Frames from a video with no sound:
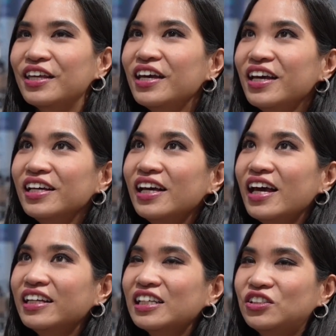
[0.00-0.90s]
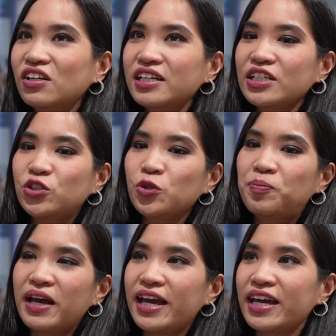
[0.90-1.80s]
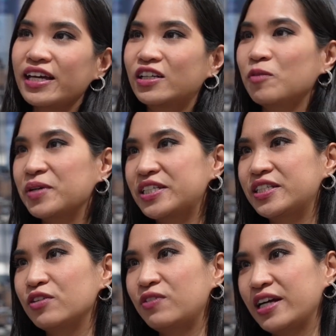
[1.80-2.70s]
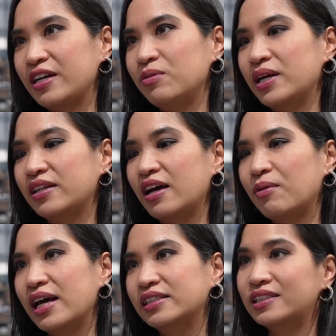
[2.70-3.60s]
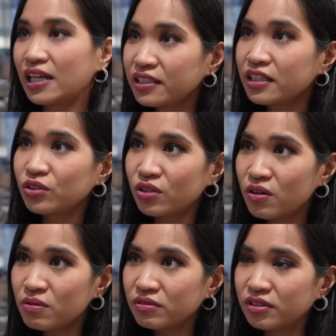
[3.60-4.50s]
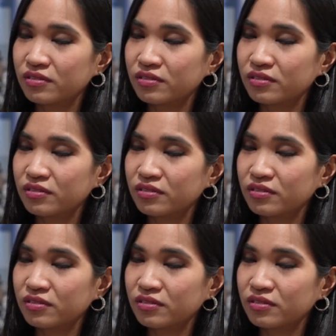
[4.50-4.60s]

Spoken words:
Yeah, and I started to play competitively when I was 10 years old.